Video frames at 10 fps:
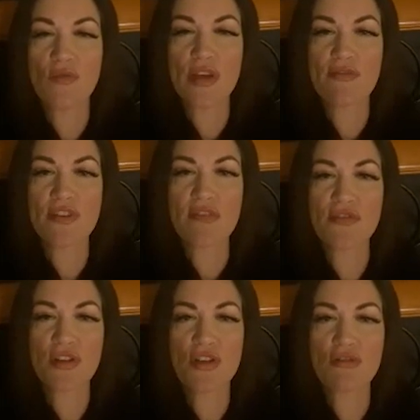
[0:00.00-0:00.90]

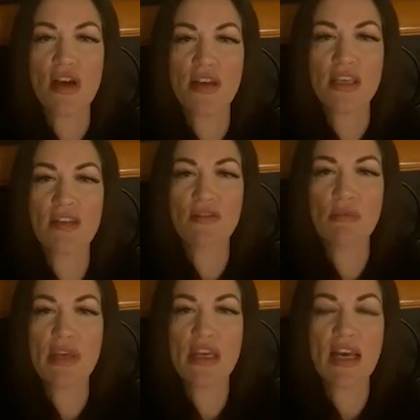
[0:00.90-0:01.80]
They've turned around and given
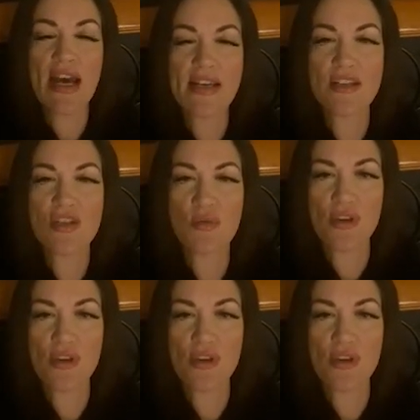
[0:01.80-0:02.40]
me guidance,